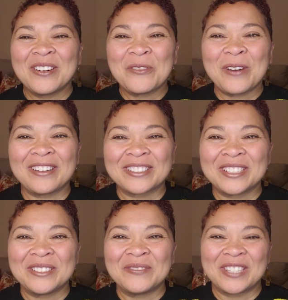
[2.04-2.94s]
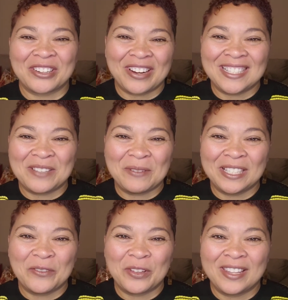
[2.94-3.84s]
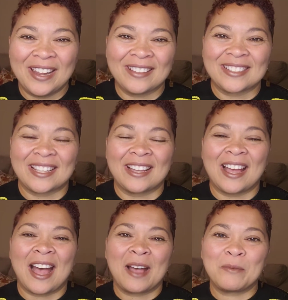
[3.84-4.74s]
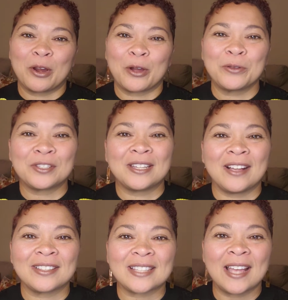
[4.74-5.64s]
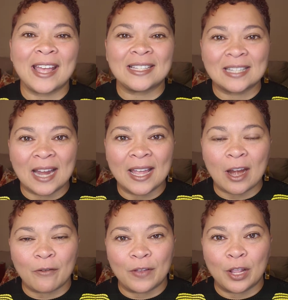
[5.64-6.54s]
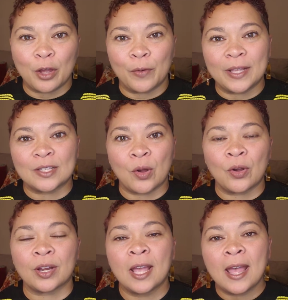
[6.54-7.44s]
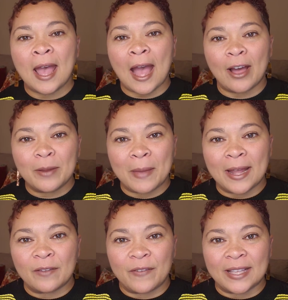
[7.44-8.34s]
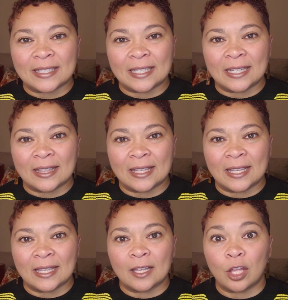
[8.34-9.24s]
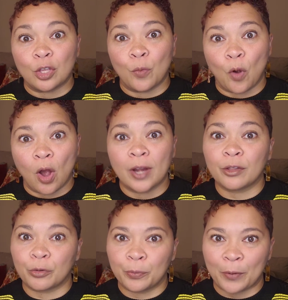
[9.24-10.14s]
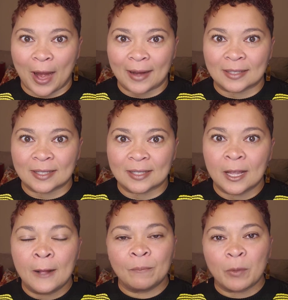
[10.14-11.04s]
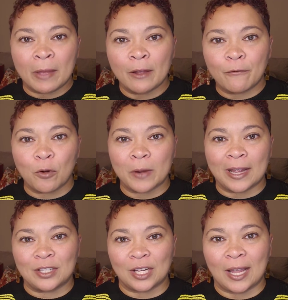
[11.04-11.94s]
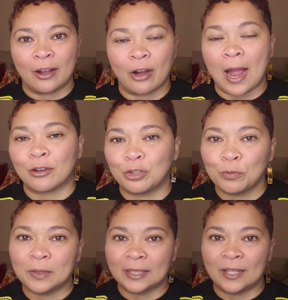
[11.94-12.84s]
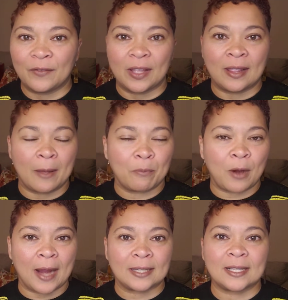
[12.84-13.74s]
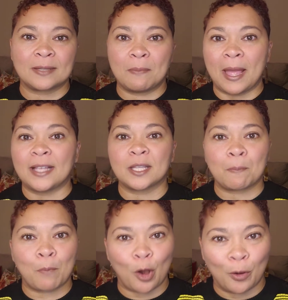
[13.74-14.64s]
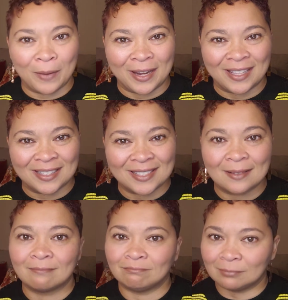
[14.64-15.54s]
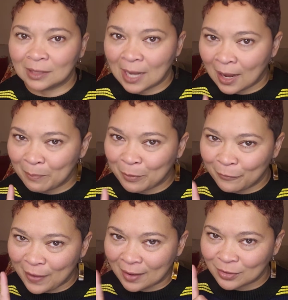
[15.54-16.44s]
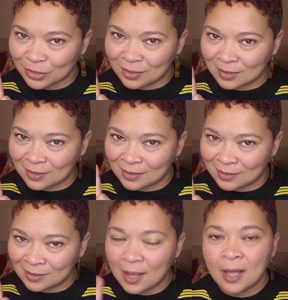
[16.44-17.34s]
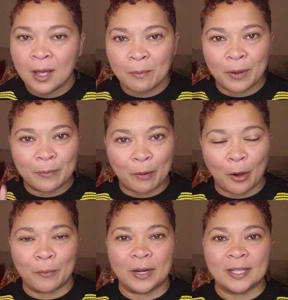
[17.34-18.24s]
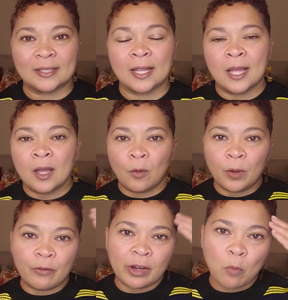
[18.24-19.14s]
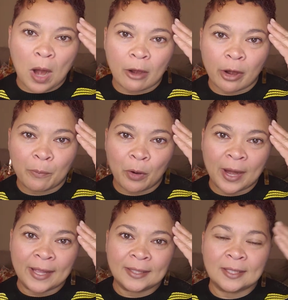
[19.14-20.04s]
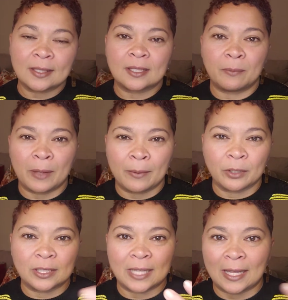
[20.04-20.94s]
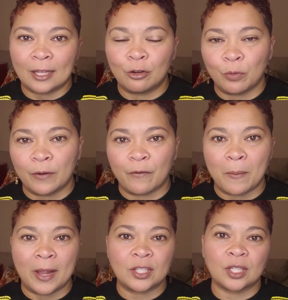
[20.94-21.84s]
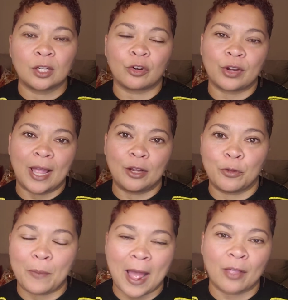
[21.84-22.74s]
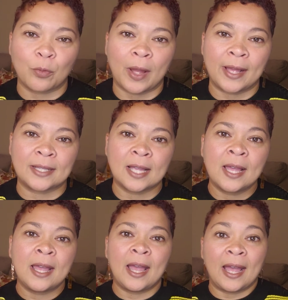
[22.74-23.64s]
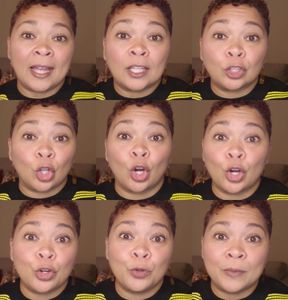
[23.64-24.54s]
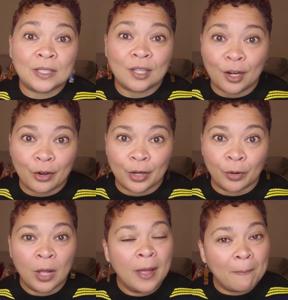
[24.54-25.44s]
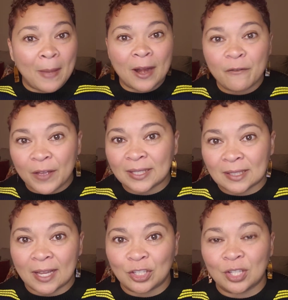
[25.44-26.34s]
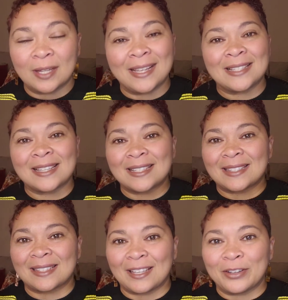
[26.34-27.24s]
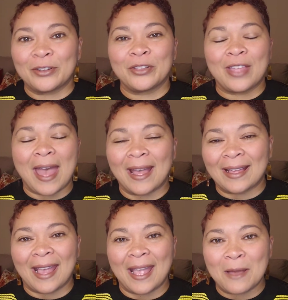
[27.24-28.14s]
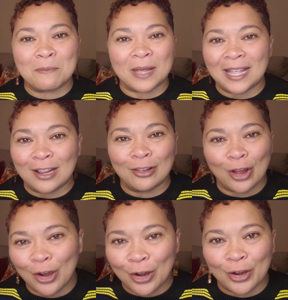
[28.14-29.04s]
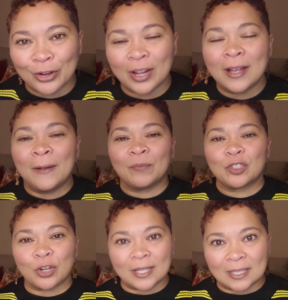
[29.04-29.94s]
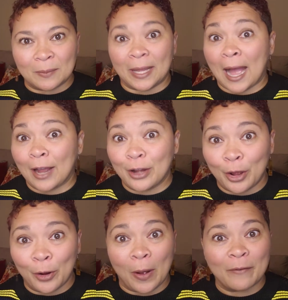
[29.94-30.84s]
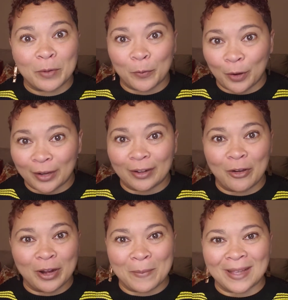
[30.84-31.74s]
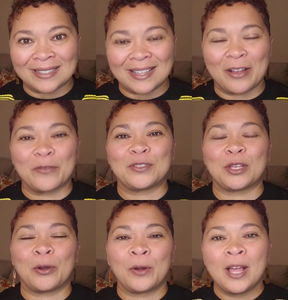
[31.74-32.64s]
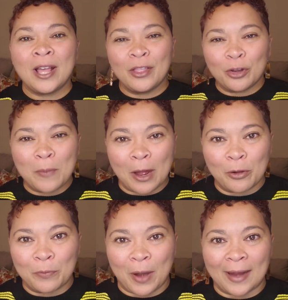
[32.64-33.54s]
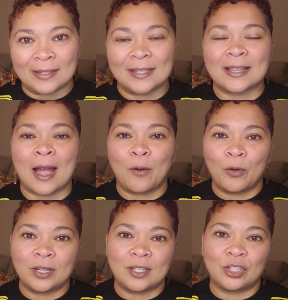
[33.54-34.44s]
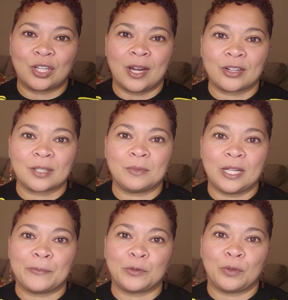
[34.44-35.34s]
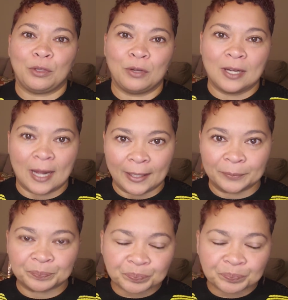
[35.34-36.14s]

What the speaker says: Welcome to Crazy Believe with Nelsa. I'm your host, Nelsa, and tonight our video is on how to manifest anything you want through practice. Being a former educator, I do believe that practice makes permanence, not perfection, but permanence. We rewire our brains to be able to take in new information, create new pathways, and learn new material. Manifestation is a skill that can be learned. Trust me, I know I've been working on it myself. So, through my own practice, I wanted to share some tips with you tonight.